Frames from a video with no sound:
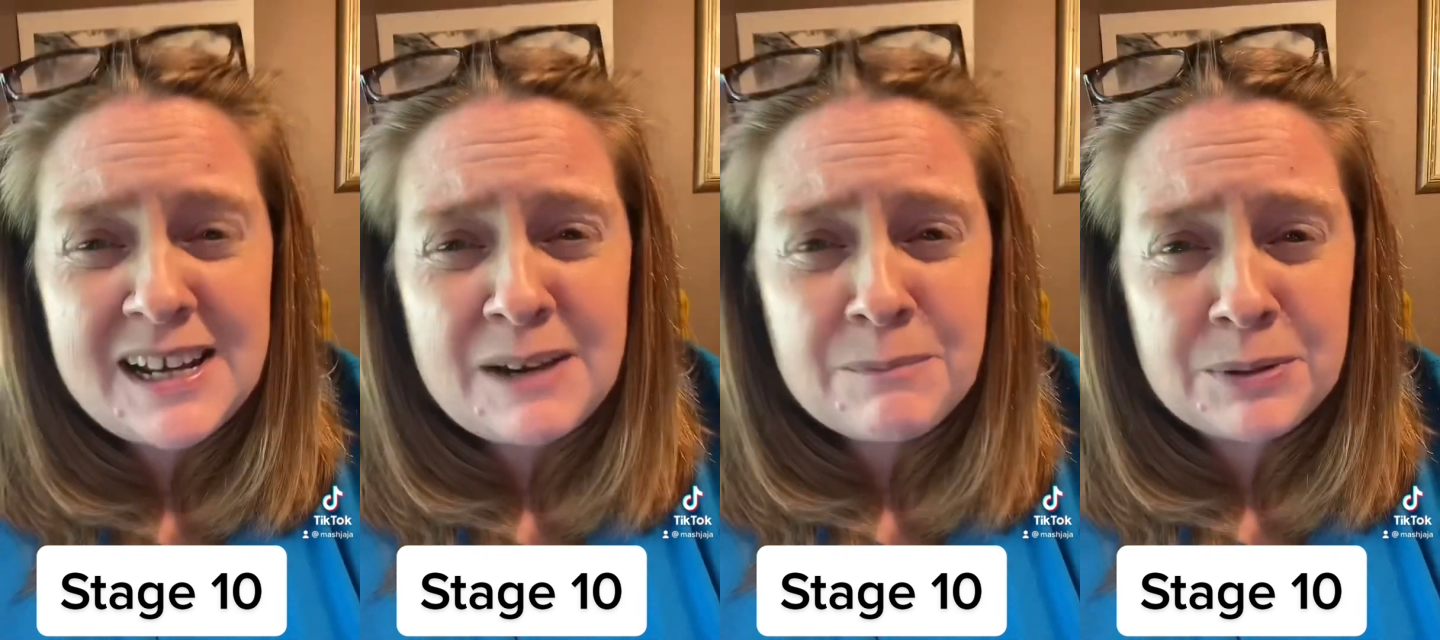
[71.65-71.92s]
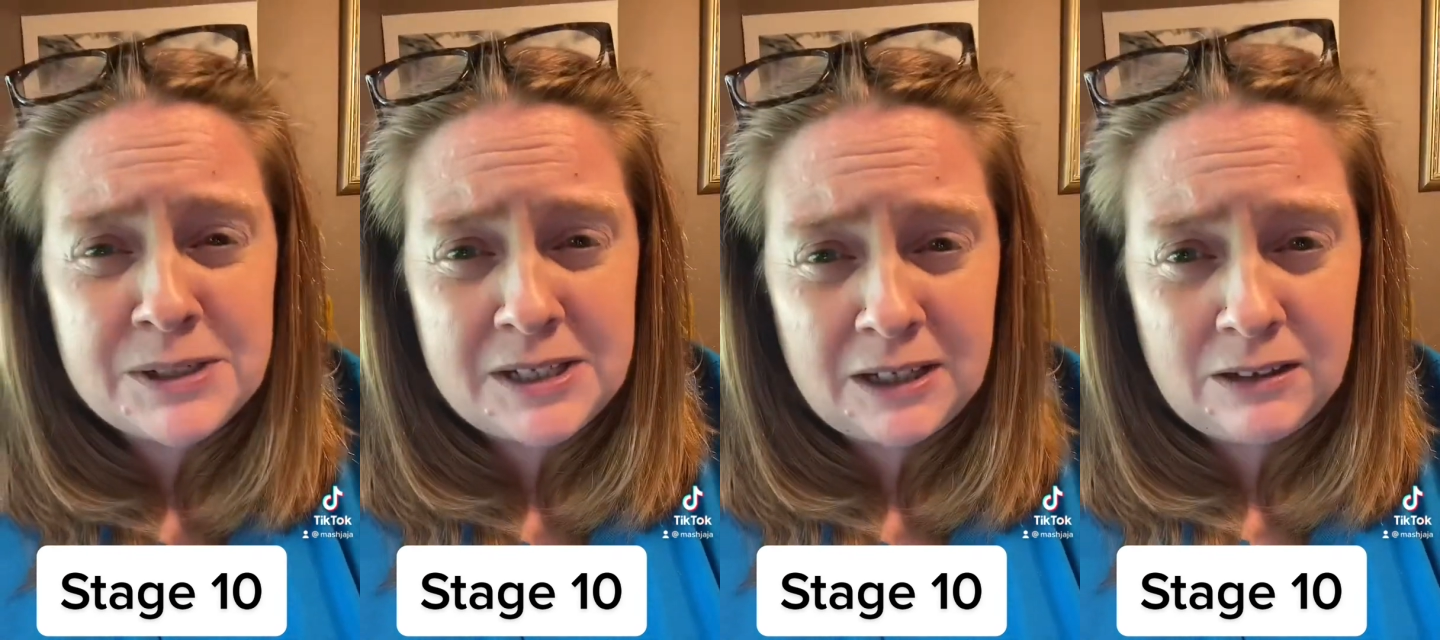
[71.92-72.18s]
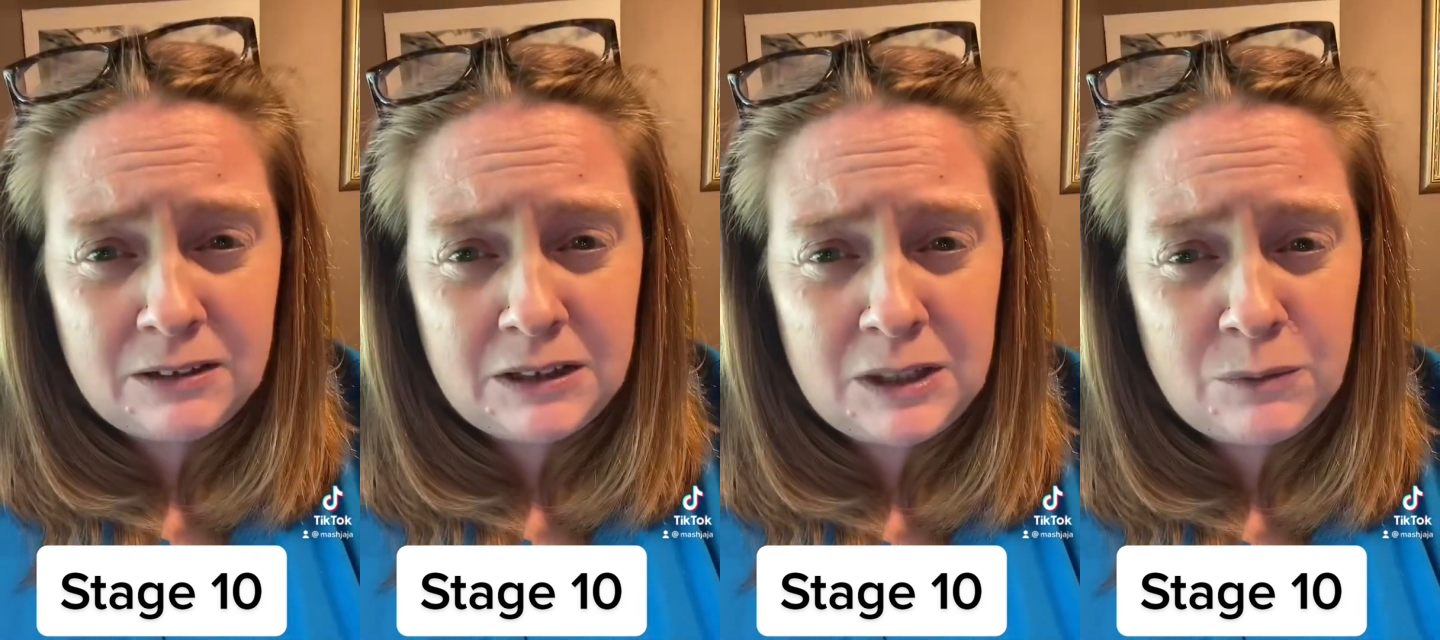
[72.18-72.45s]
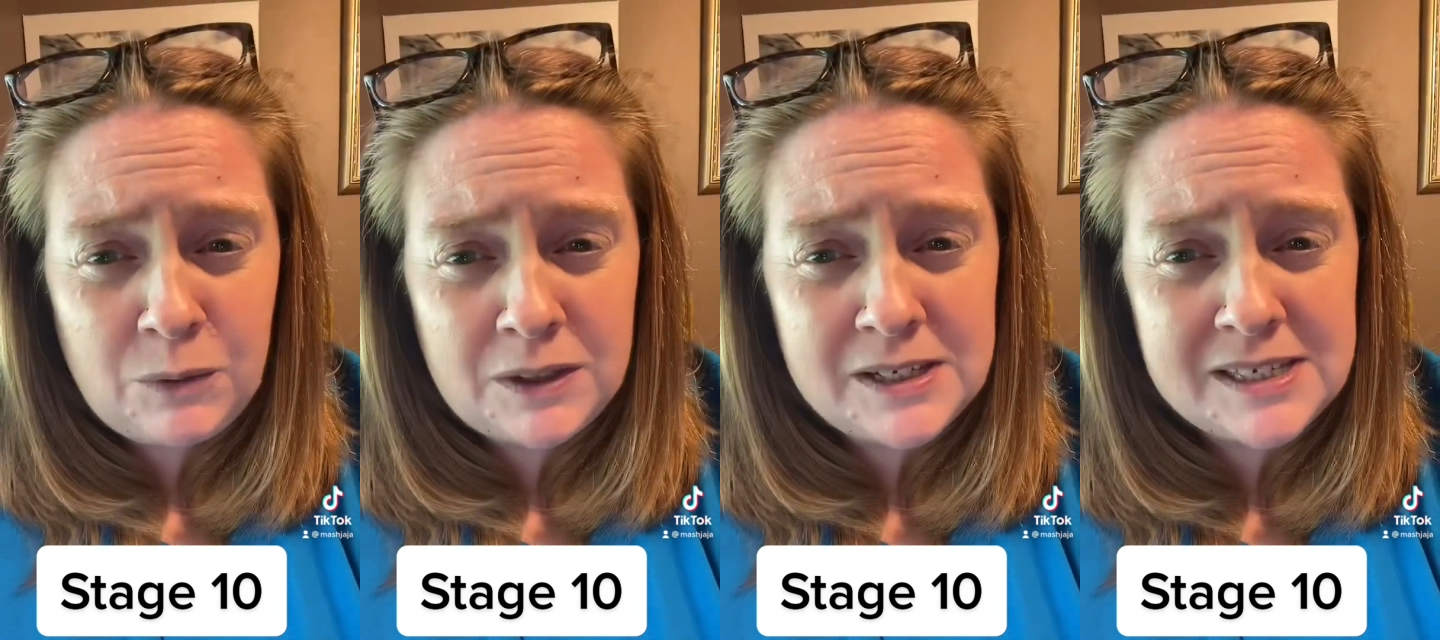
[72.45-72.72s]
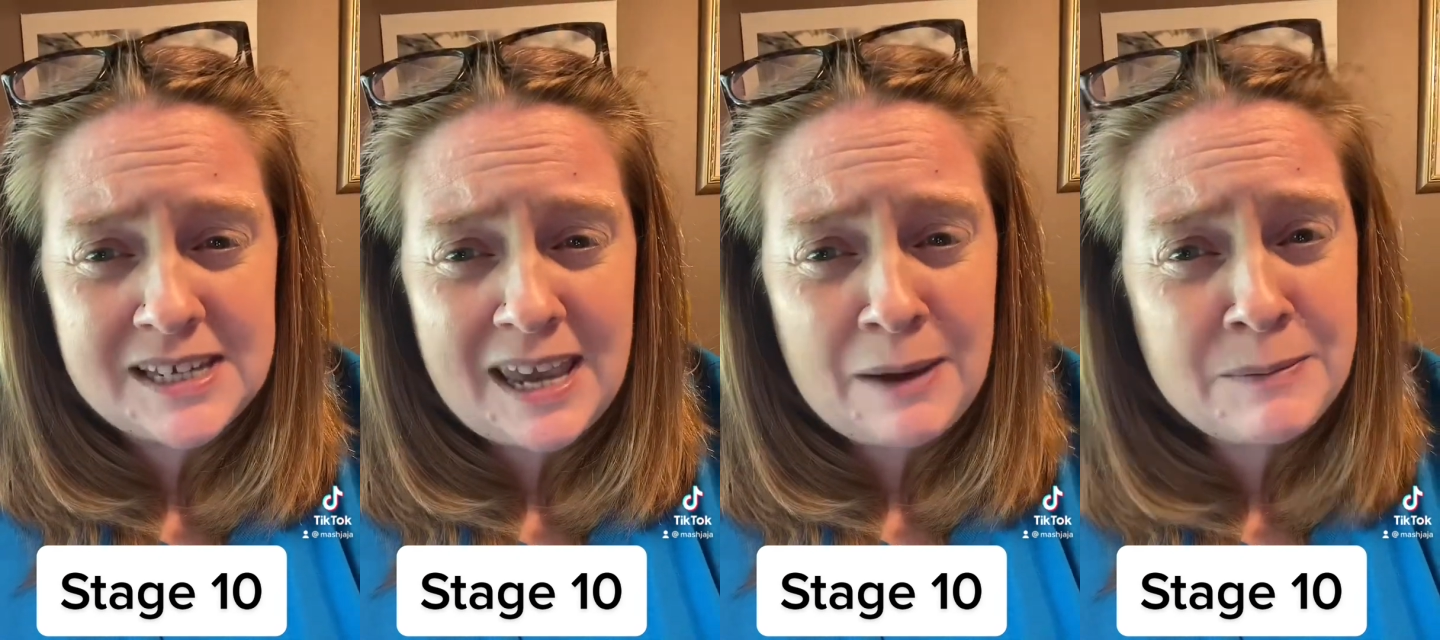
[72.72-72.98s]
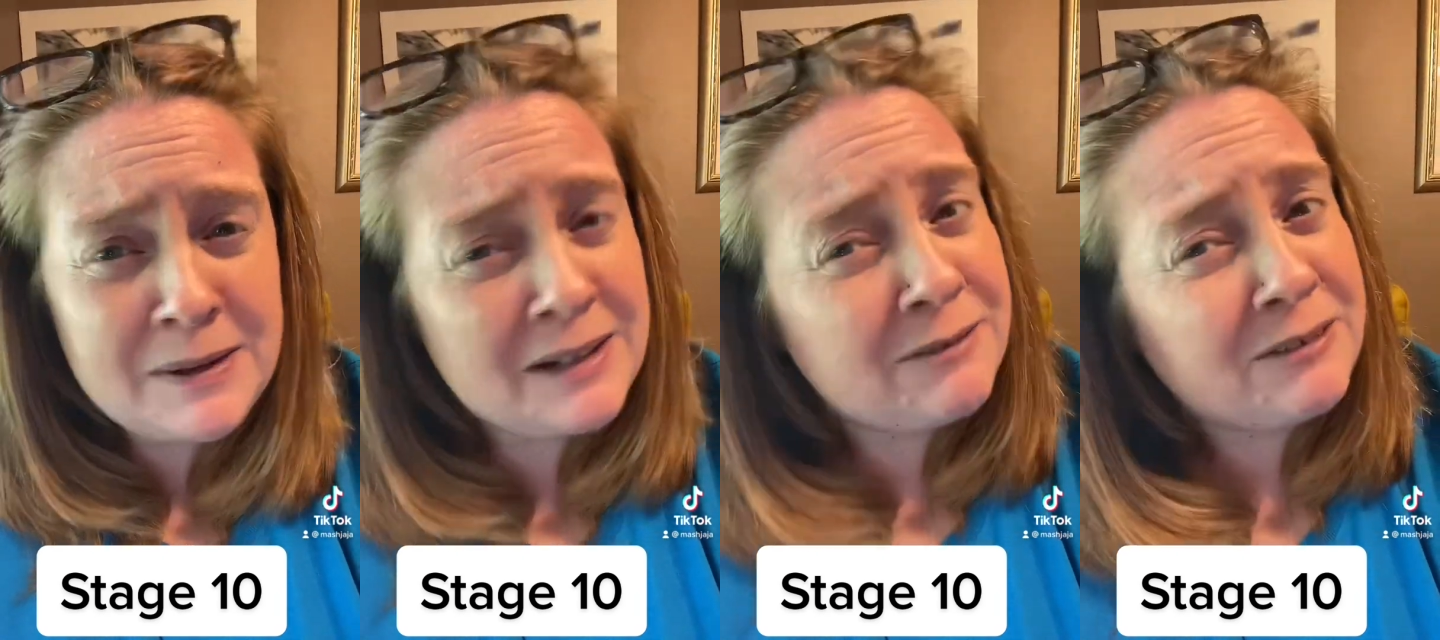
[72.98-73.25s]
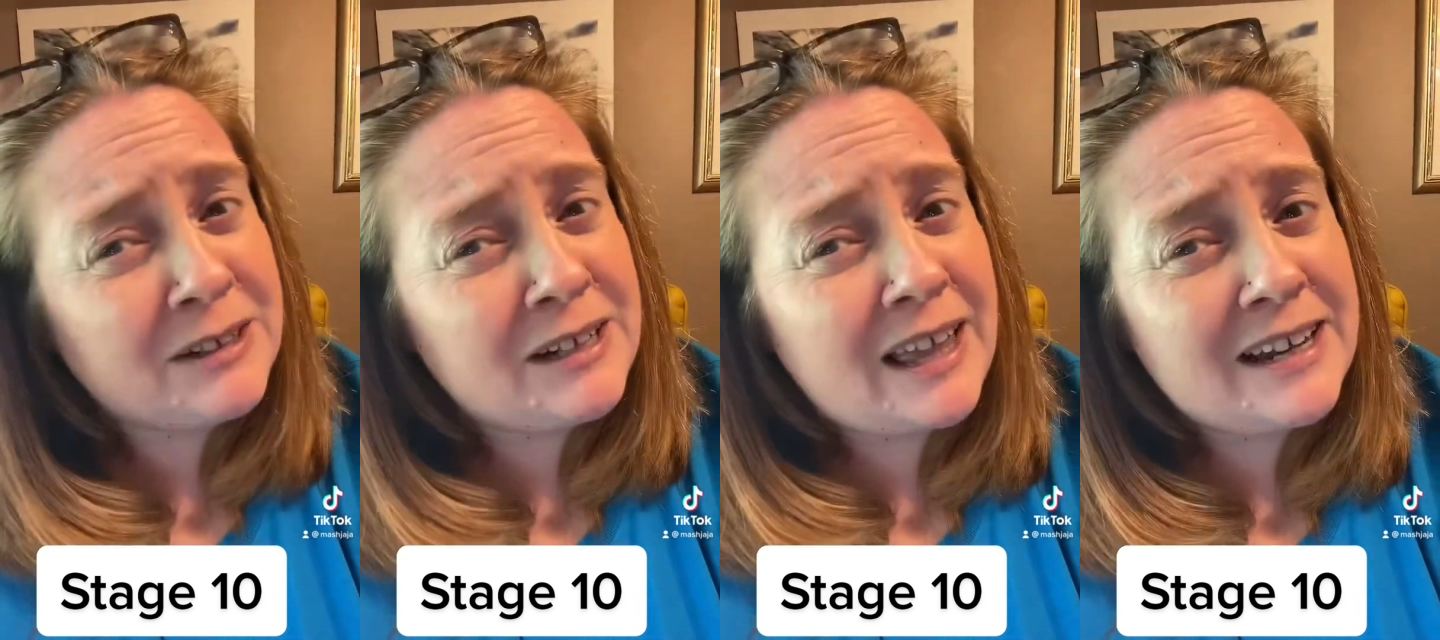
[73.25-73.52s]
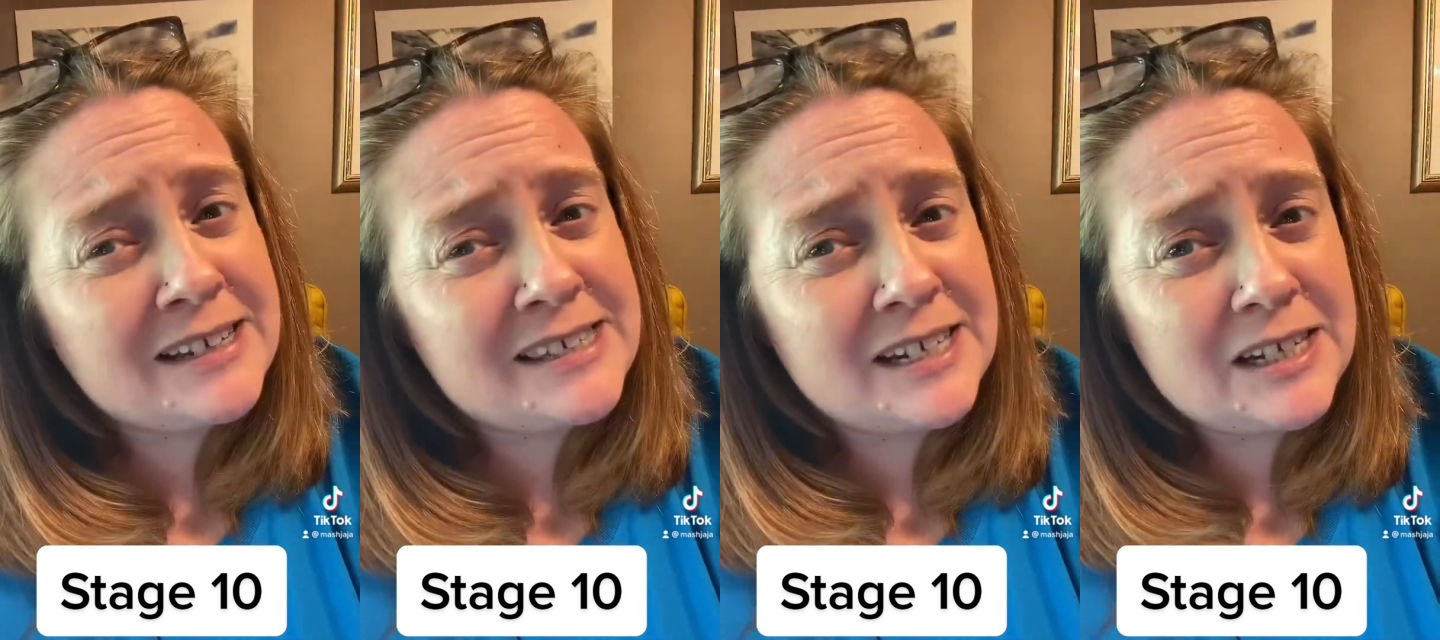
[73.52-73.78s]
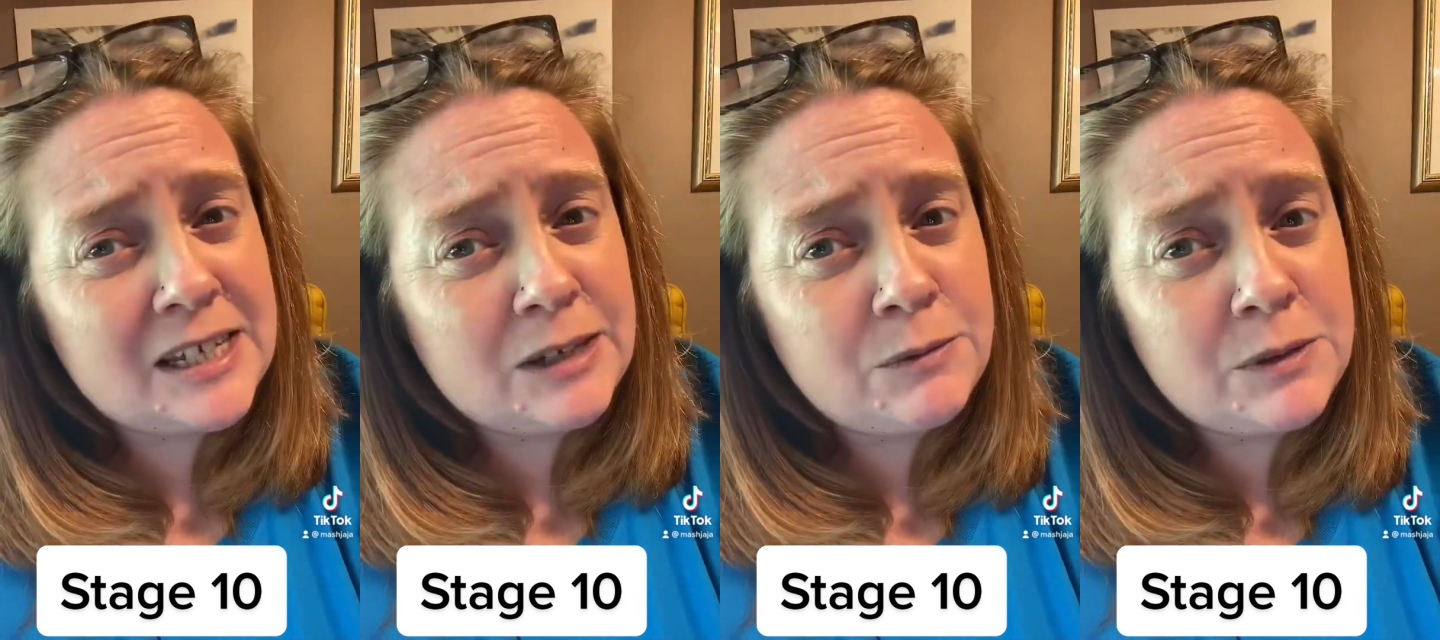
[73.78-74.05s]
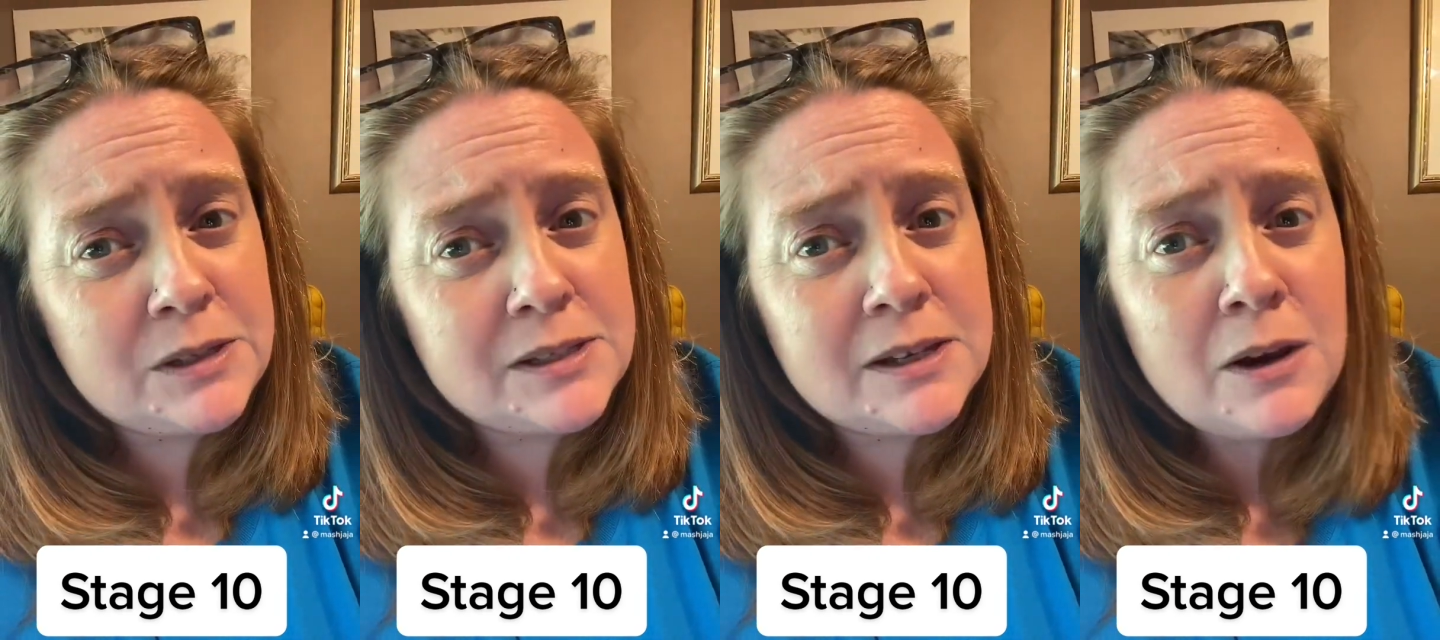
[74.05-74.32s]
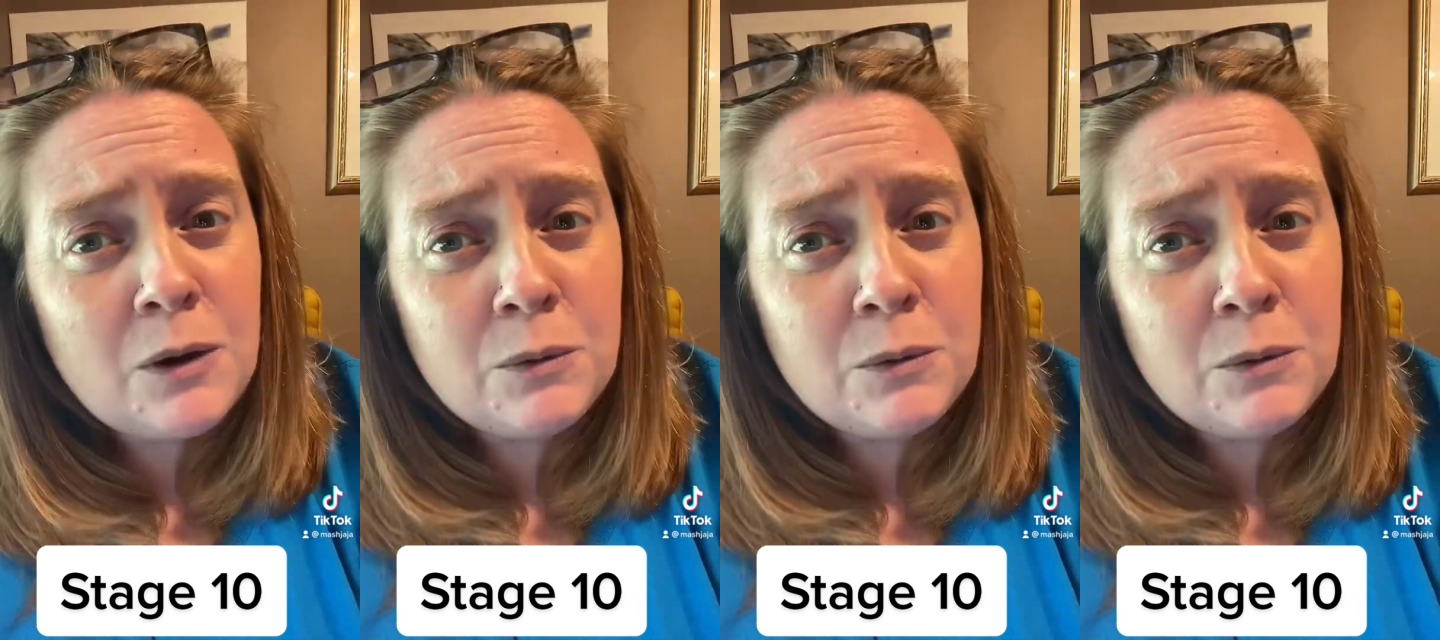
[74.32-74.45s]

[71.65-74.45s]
particularly once Kemna realized that he was